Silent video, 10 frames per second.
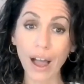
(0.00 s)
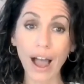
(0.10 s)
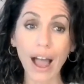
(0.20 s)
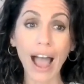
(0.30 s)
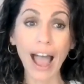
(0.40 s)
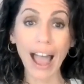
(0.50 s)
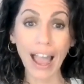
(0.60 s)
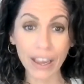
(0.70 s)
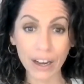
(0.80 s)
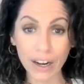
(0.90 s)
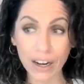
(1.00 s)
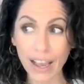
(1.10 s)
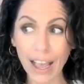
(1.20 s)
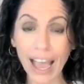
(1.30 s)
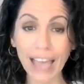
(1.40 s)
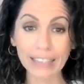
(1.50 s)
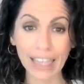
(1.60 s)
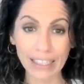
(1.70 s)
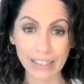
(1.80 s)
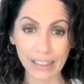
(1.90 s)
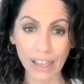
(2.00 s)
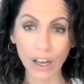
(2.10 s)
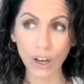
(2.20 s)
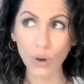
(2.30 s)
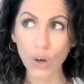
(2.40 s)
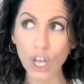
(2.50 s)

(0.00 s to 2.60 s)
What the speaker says: Higher and less low.